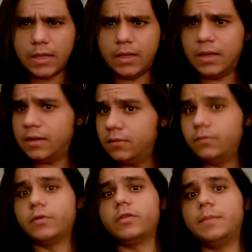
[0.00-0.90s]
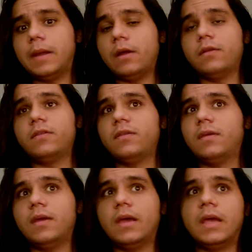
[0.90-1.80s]
uh, had divorced parents,
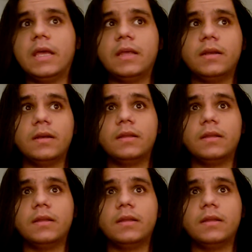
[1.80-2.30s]
and